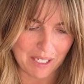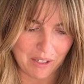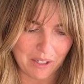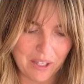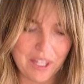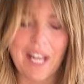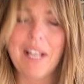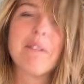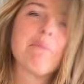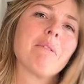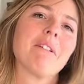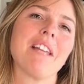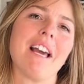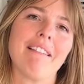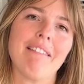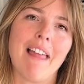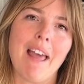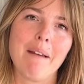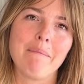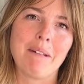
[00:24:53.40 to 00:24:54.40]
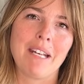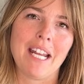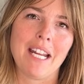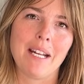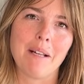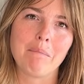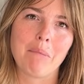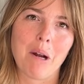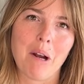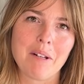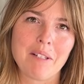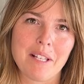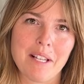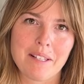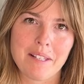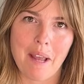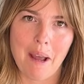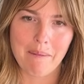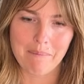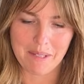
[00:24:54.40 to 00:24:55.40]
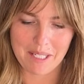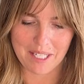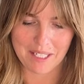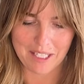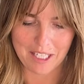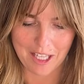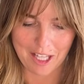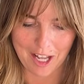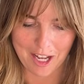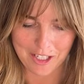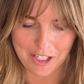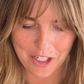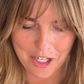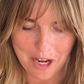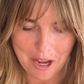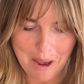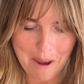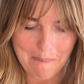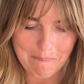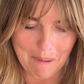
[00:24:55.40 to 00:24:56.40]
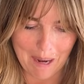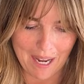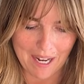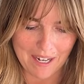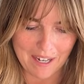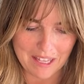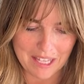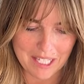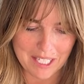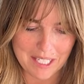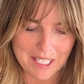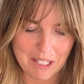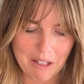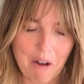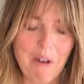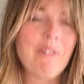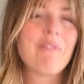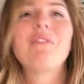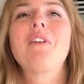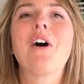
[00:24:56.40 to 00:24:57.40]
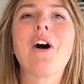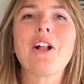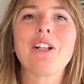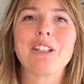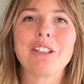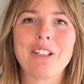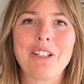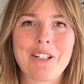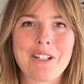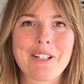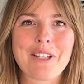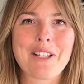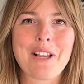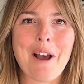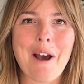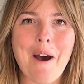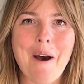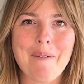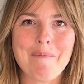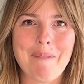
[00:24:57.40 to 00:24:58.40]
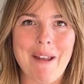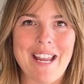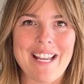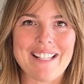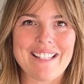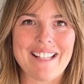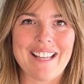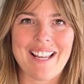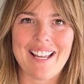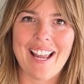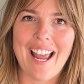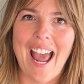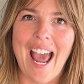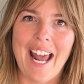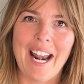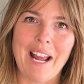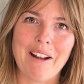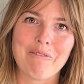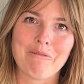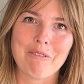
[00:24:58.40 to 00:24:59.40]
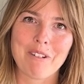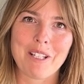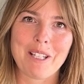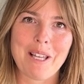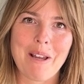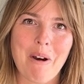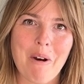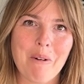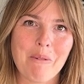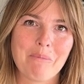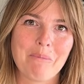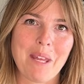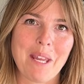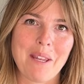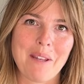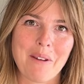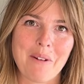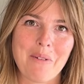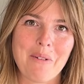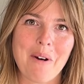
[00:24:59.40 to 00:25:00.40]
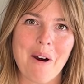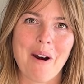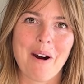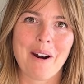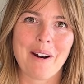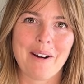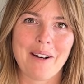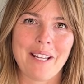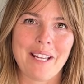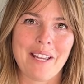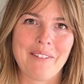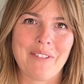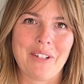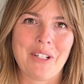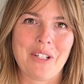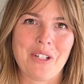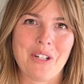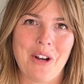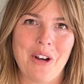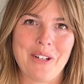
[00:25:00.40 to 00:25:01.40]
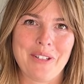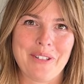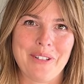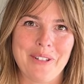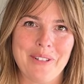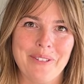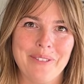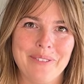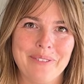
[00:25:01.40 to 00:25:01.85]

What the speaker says: That's where that laminating process comes in clutch. But this loaf looks amazing, and I really hope that you are going to give it a shot too.